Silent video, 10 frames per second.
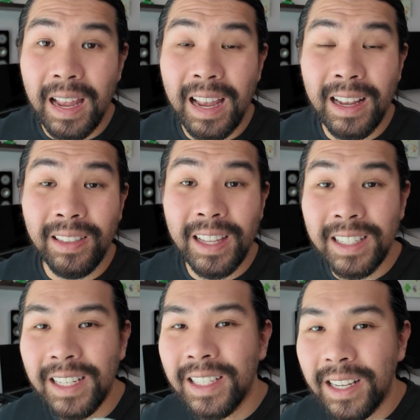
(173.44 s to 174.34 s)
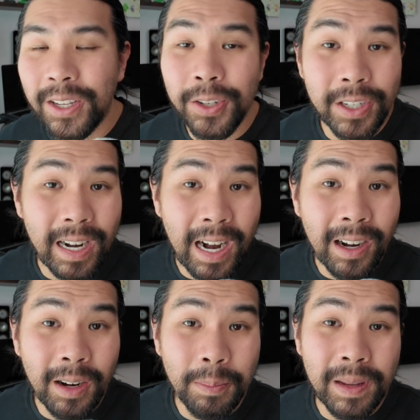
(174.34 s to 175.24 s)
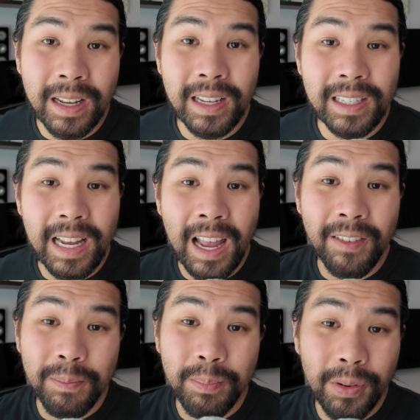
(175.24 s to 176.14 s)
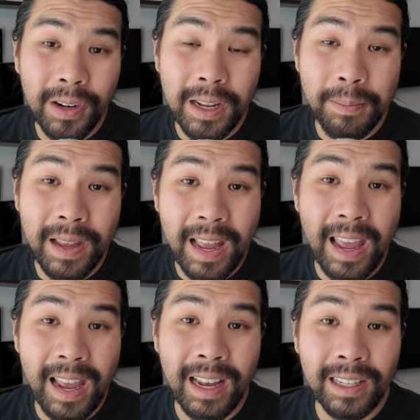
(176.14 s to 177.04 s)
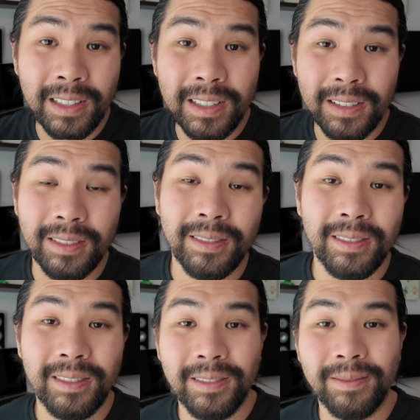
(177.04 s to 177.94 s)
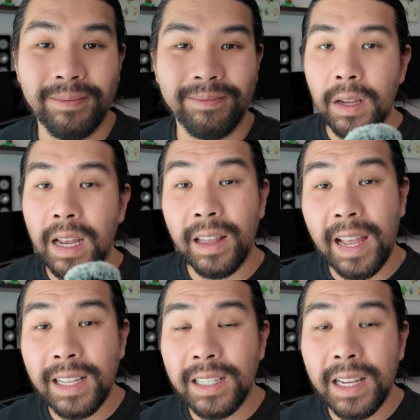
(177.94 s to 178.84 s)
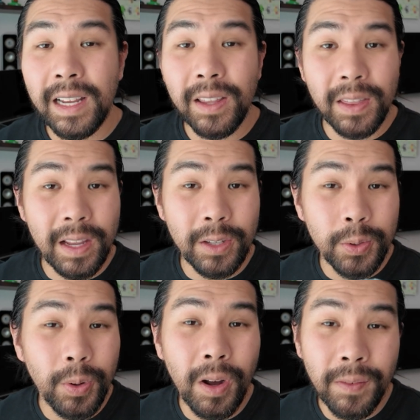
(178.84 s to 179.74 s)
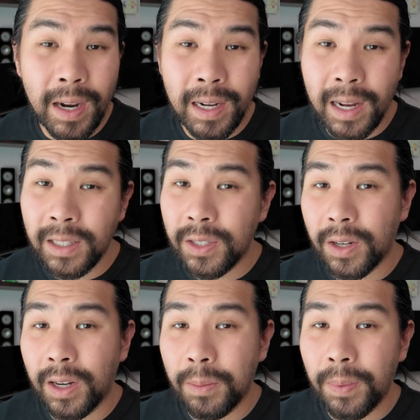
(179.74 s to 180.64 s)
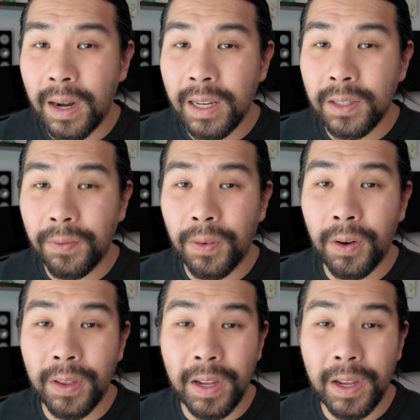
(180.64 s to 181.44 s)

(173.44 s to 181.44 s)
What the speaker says: And this isn't user error because I have pretty big hands. And lastly, the $12.99 starting price for